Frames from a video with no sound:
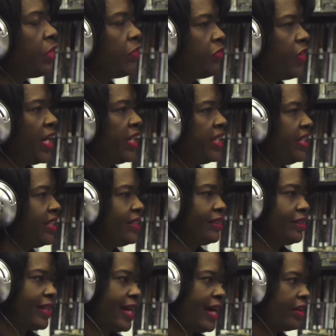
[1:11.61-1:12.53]
Friday and
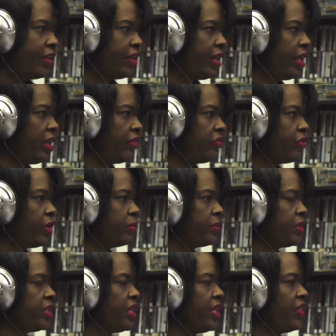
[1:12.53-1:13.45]
Saturday from
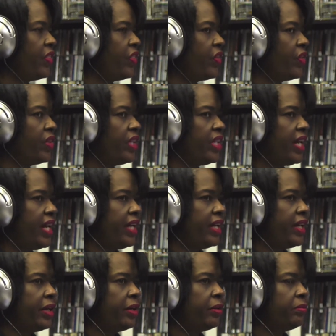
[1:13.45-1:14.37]
10:30
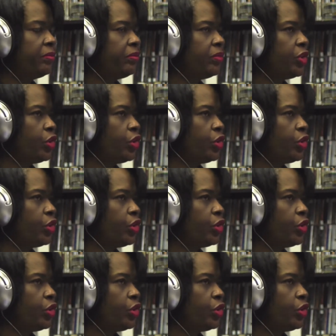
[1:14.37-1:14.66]
a.m.